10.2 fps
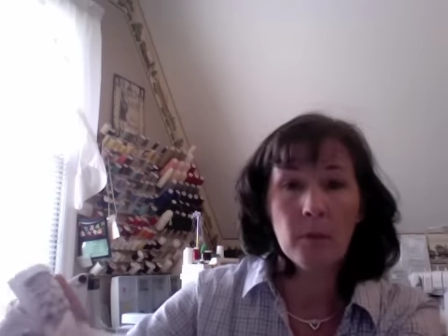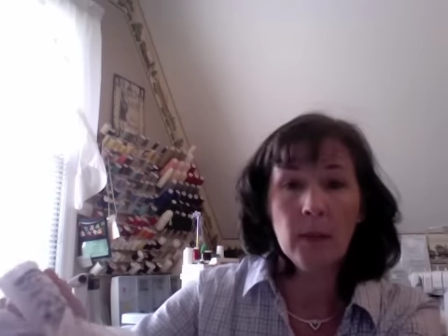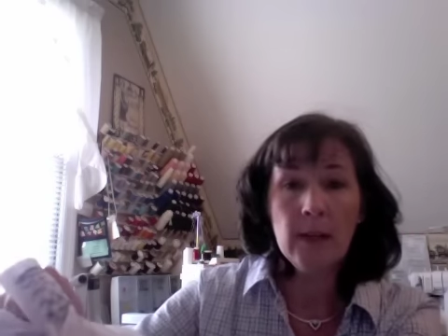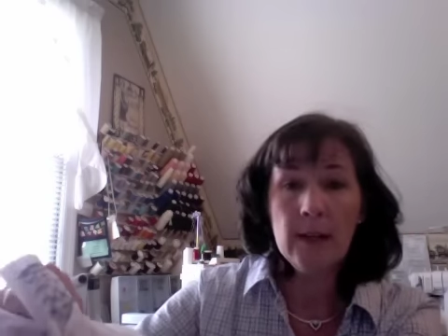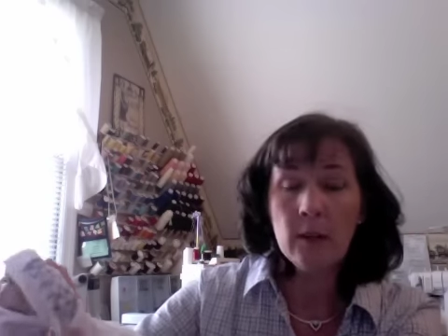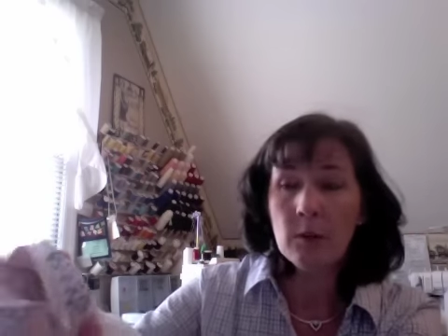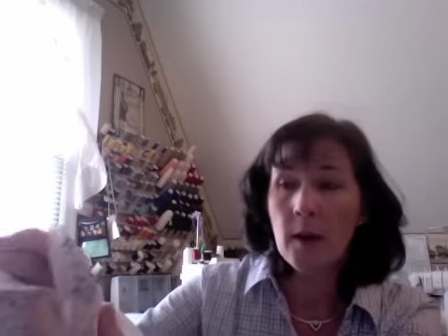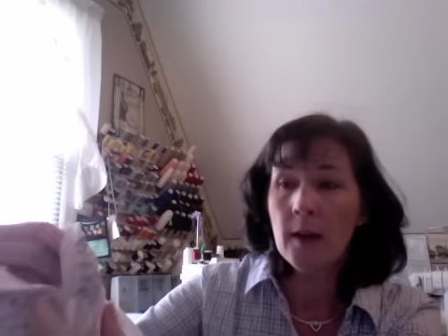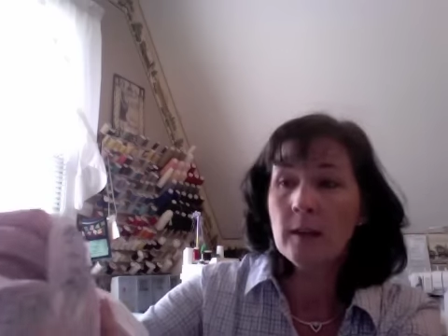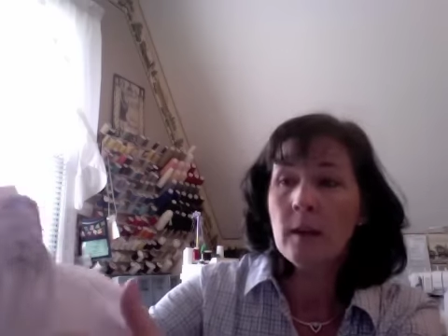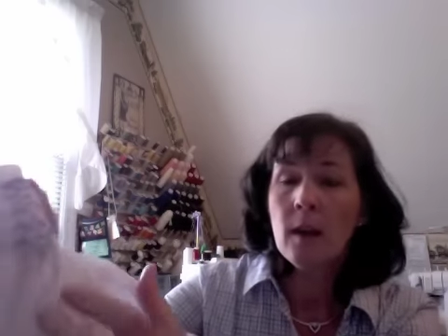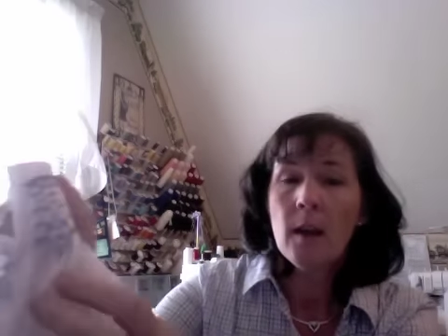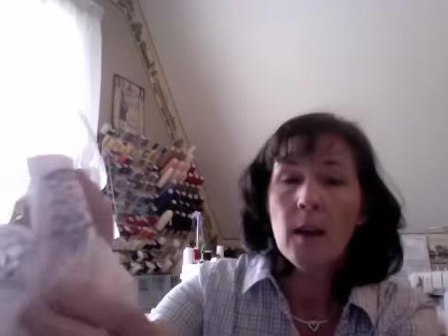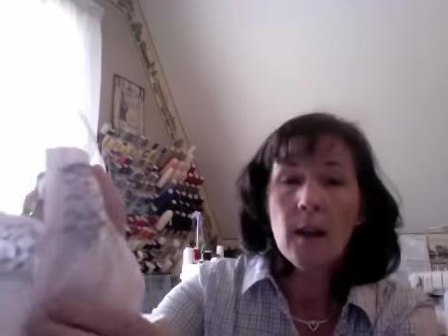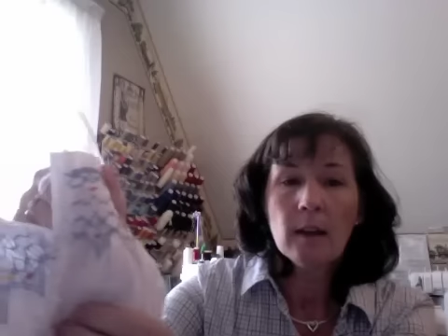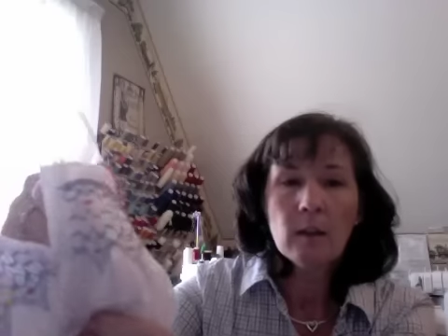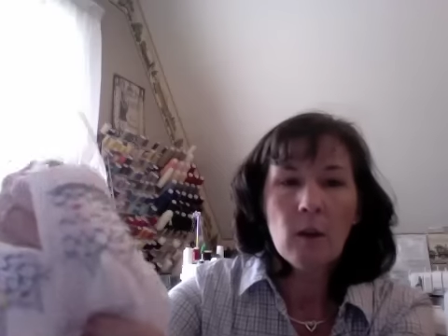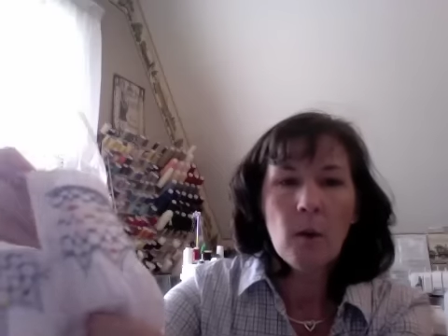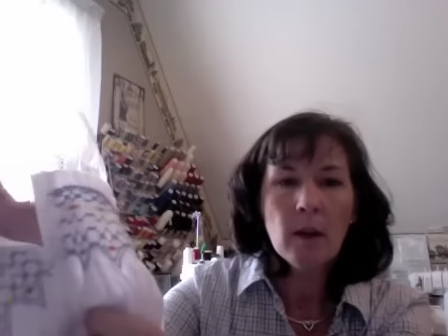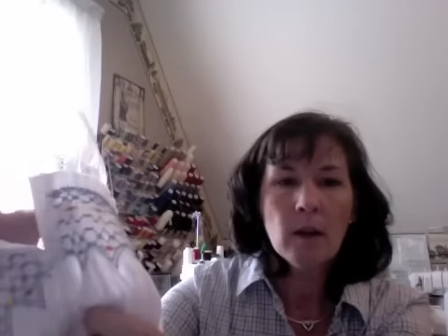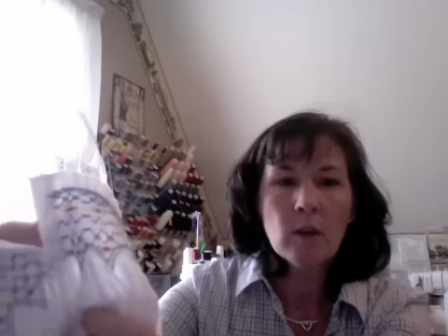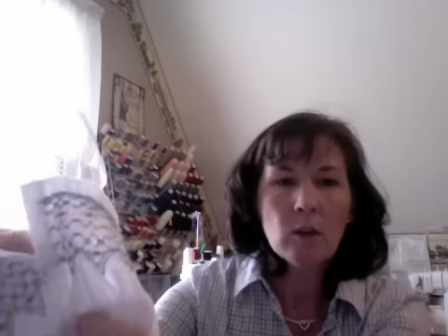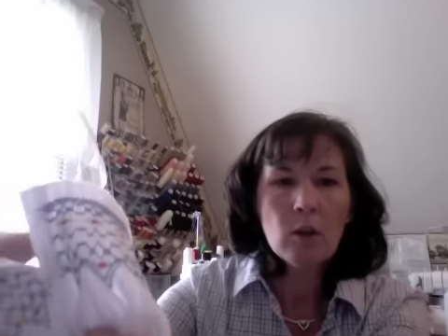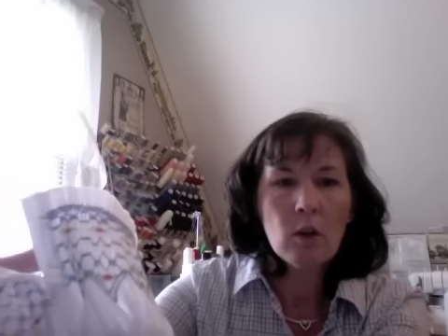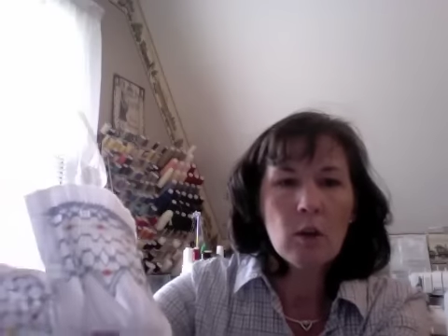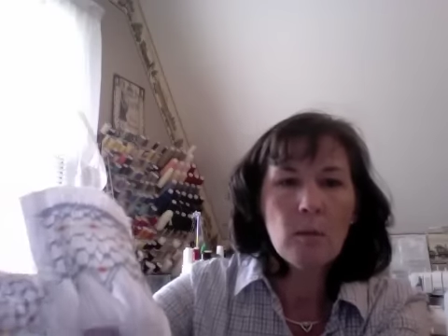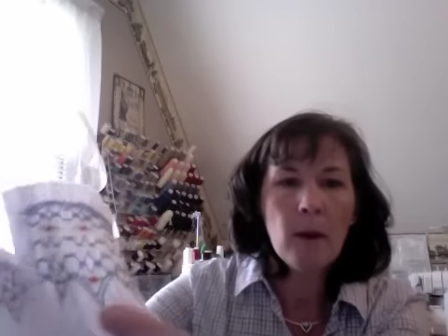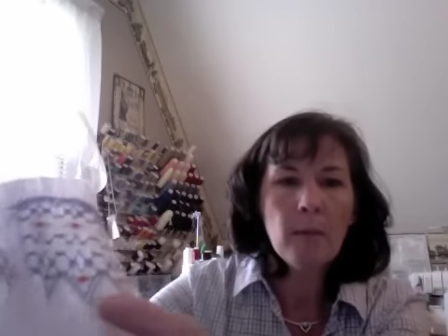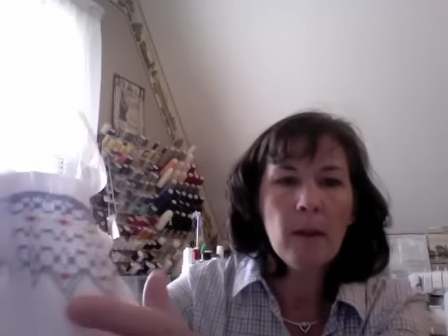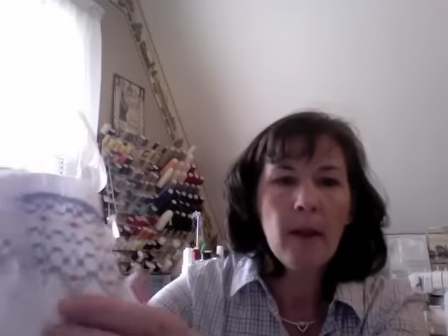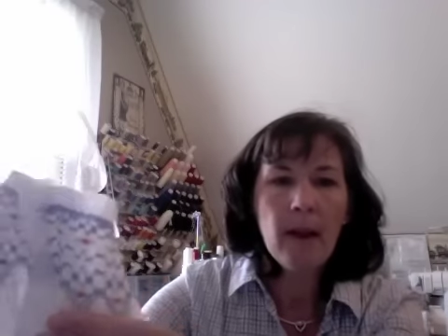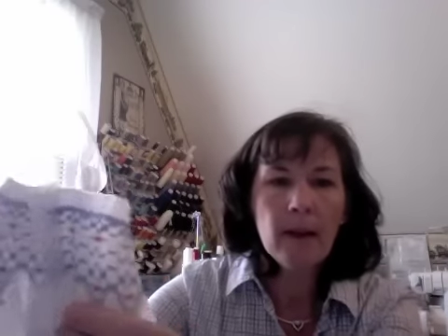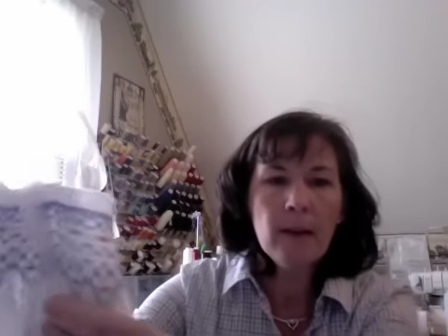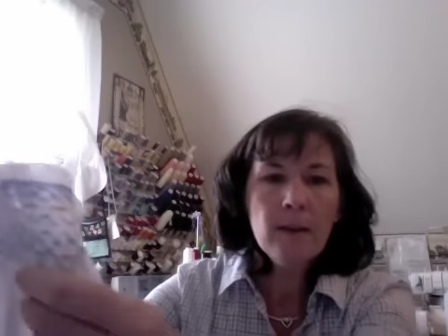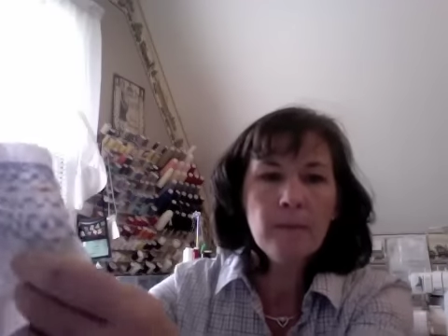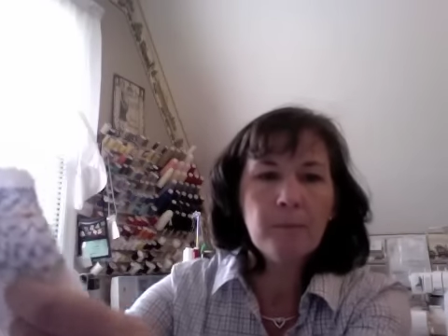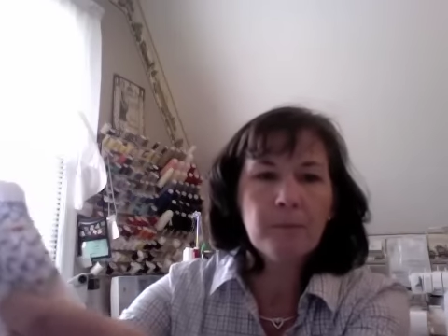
pleating threads, and so I wanted to show you my placket